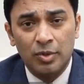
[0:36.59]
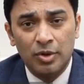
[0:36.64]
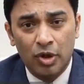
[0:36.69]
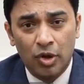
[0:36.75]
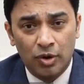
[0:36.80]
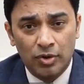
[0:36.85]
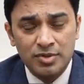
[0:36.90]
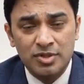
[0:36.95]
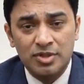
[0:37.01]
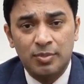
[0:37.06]
with
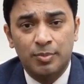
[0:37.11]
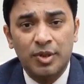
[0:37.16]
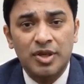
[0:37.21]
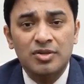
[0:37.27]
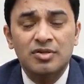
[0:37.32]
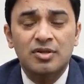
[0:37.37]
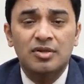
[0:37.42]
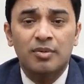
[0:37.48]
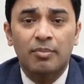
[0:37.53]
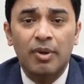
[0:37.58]

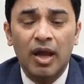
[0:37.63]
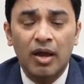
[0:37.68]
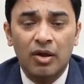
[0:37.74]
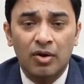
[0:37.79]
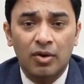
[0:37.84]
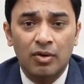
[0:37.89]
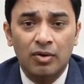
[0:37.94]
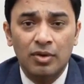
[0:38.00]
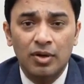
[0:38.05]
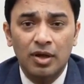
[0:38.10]
constipation in the
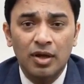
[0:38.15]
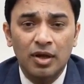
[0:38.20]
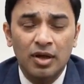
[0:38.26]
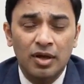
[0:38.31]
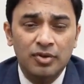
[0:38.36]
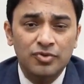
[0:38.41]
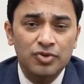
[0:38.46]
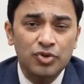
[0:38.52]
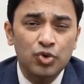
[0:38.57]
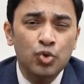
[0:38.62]
background,
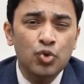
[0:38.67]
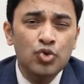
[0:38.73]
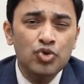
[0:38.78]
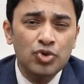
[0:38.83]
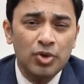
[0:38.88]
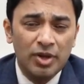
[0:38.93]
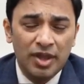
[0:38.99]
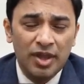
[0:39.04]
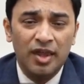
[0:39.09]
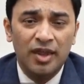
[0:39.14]
it's
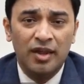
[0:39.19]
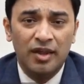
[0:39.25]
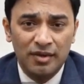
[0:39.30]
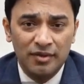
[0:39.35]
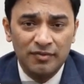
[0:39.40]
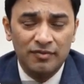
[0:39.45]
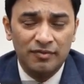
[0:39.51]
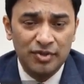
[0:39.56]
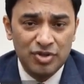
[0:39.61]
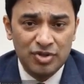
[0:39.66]
usually an
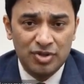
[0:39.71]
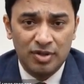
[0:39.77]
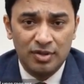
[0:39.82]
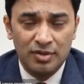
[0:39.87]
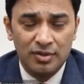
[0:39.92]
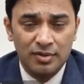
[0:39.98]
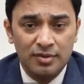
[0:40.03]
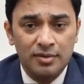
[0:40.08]
anal fissure.